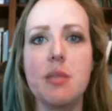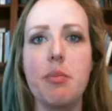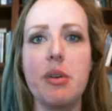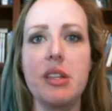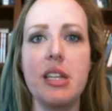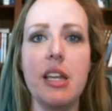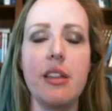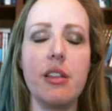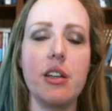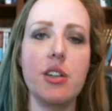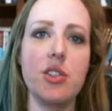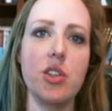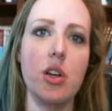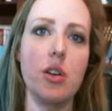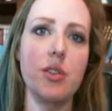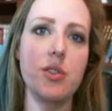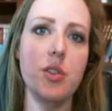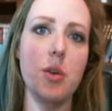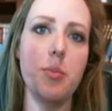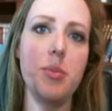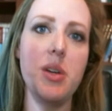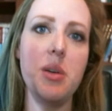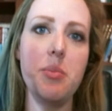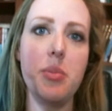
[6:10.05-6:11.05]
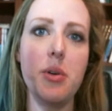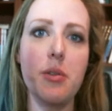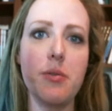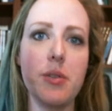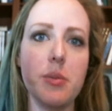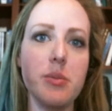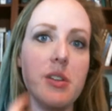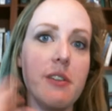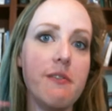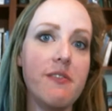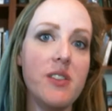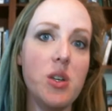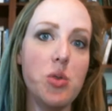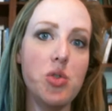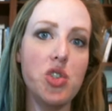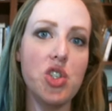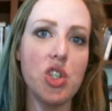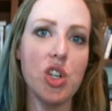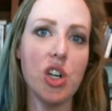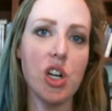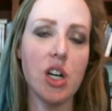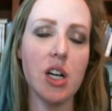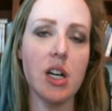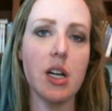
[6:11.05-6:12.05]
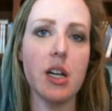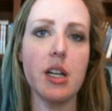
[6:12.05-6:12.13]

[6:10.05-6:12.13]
but then there's also people from the future,